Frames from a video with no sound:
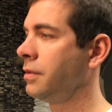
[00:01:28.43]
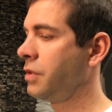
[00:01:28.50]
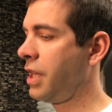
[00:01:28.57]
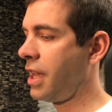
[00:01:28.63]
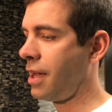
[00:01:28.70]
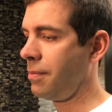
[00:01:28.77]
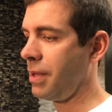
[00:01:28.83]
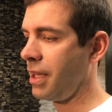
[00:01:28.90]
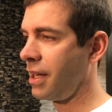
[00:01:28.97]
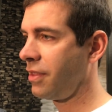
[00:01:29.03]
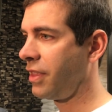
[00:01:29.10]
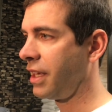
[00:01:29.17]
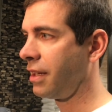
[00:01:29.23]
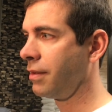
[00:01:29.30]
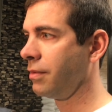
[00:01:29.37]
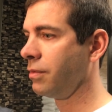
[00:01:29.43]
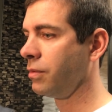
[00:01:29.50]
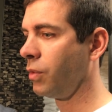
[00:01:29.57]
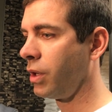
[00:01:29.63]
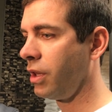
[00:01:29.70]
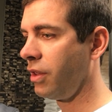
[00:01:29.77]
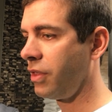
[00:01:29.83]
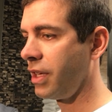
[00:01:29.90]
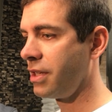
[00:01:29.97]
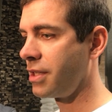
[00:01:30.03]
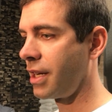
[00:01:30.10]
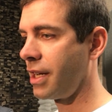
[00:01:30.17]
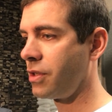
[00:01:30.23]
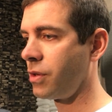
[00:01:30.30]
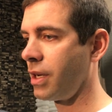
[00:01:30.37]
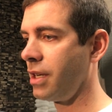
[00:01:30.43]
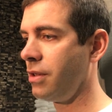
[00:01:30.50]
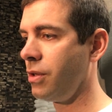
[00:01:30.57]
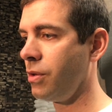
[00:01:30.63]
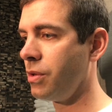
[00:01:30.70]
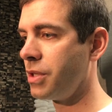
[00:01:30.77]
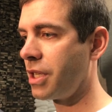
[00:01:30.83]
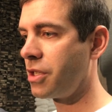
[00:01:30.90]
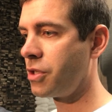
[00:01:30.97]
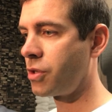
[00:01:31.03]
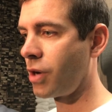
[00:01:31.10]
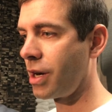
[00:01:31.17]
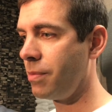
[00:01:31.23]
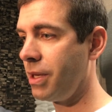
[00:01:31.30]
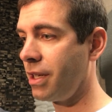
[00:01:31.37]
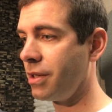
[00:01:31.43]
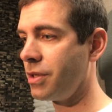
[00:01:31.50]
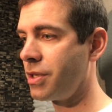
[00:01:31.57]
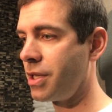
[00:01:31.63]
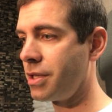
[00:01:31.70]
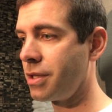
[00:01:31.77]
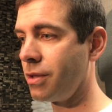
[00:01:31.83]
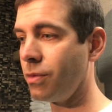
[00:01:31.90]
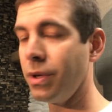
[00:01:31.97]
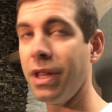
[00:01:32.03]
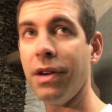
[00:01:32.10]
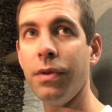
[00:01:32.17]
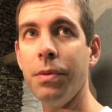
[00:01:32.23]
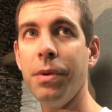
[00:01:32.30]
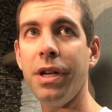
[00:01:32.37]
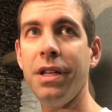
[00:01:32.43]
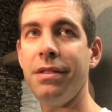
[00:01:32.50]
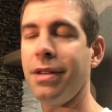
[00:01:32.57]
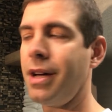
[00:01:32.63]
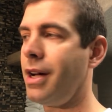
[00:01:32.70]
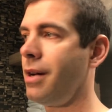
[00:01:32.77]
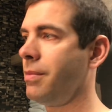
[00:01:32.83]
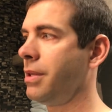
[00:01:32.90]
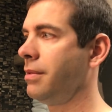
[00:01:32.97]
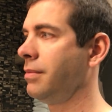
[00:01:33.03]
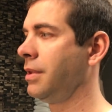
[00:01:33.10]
Yeah, I mean, I think one of the things that I try to do is I just try to be consistent with everybody, Tom.